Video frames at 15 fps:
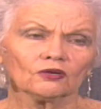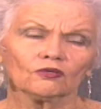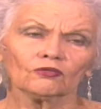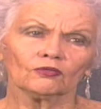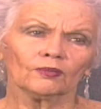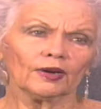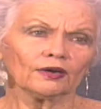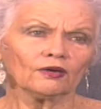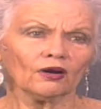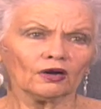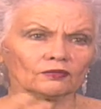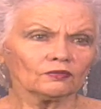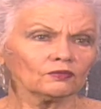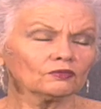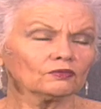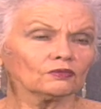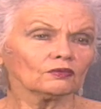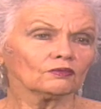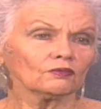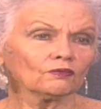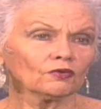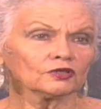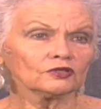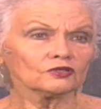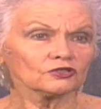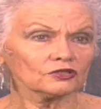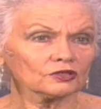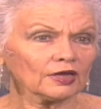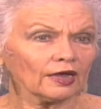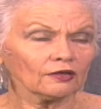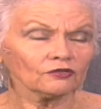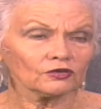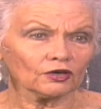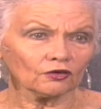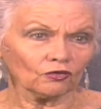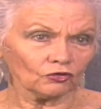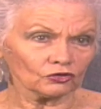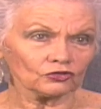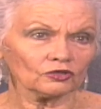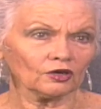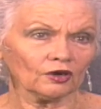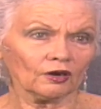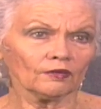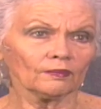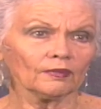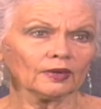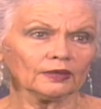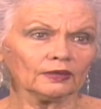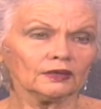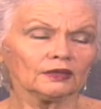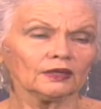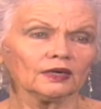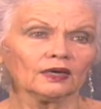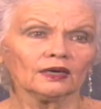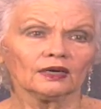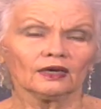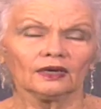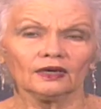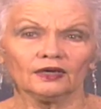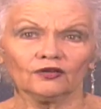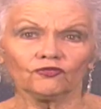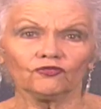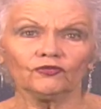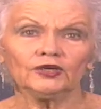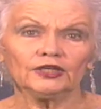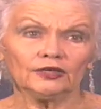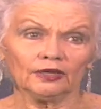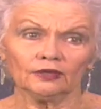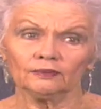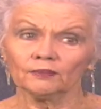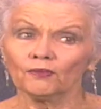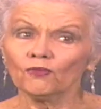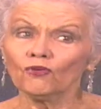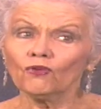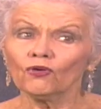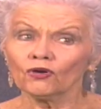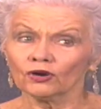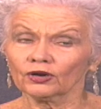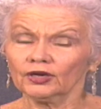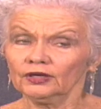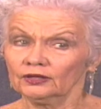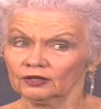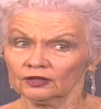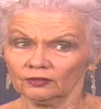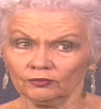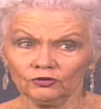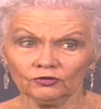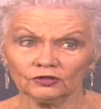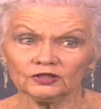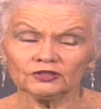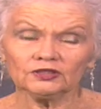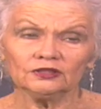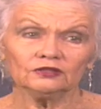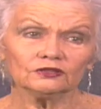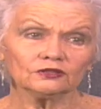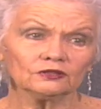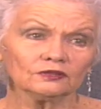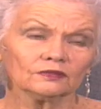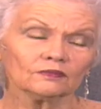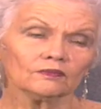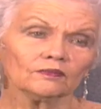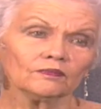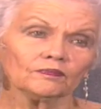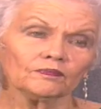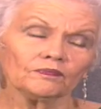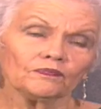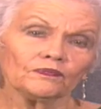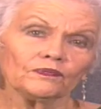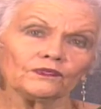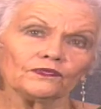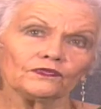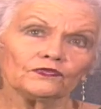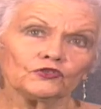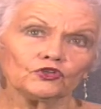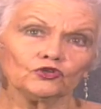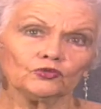oh my God, what does healthcare cost? A lot of money. If we did more in the communities to